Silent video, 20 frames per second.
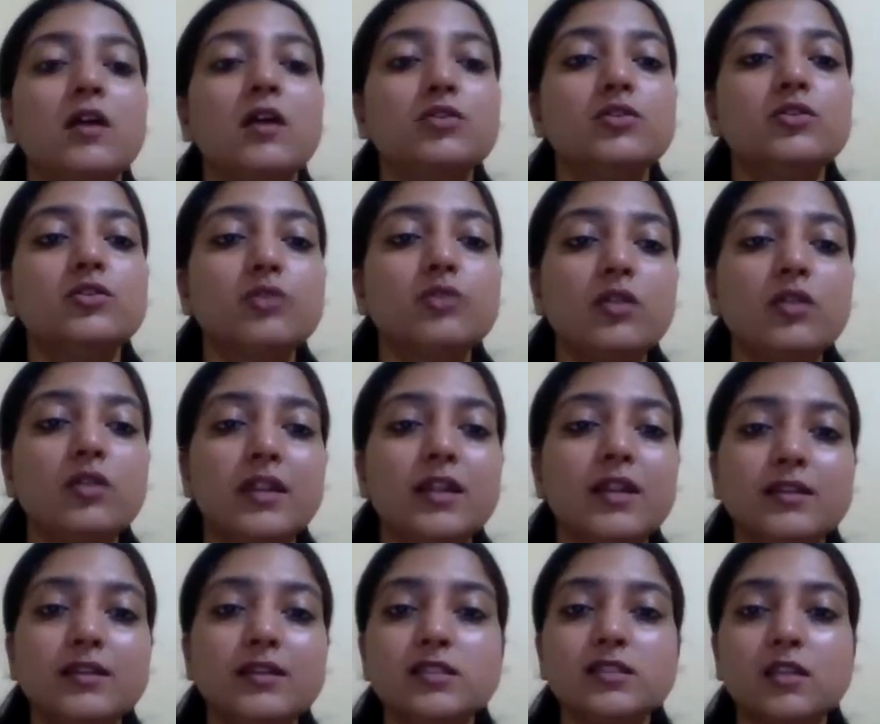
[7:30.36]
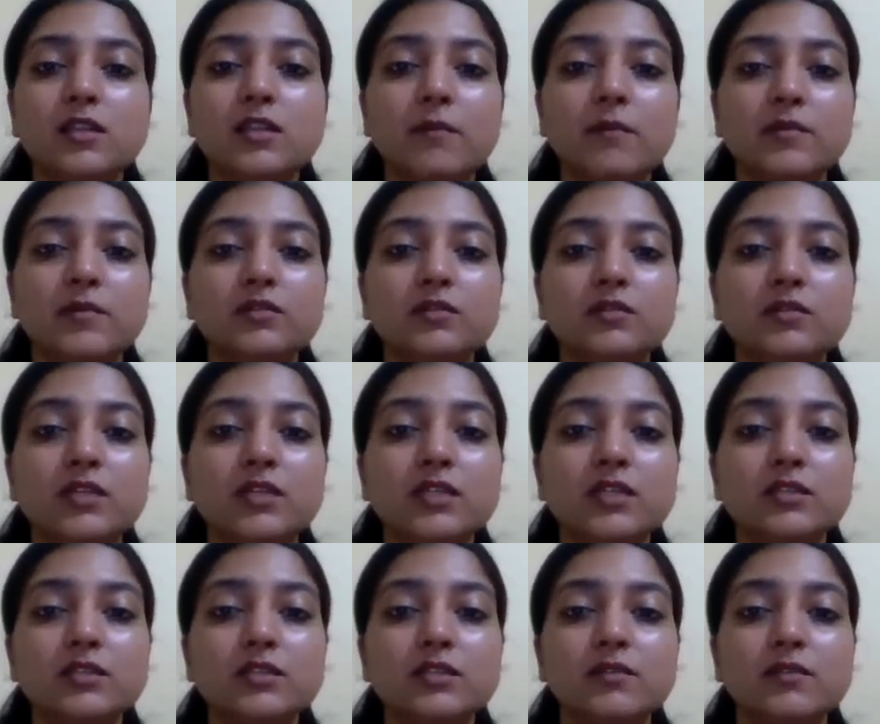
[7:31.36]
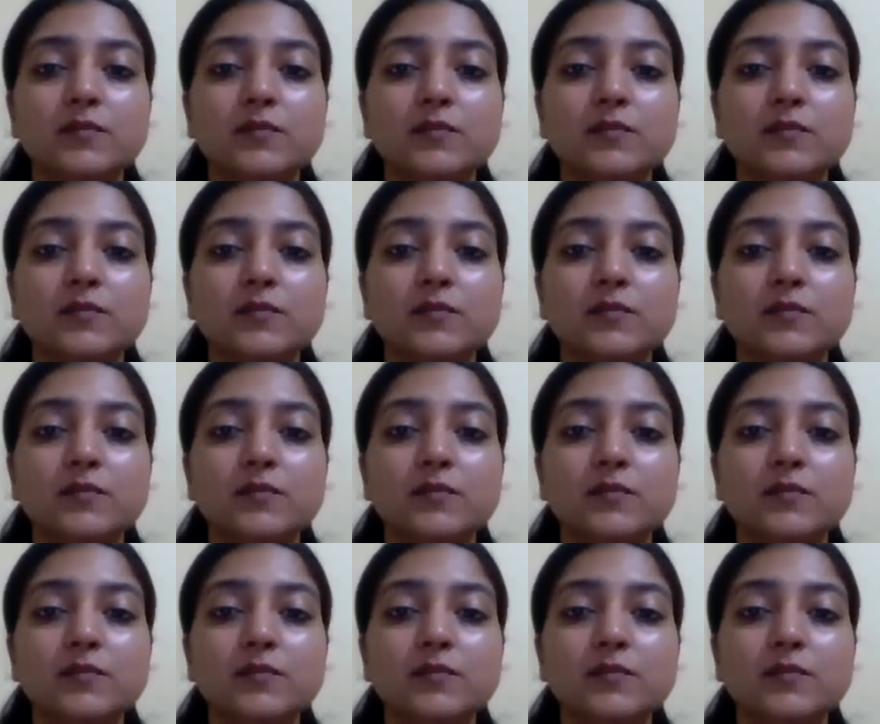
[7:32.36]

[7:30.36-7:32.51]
So let us number these.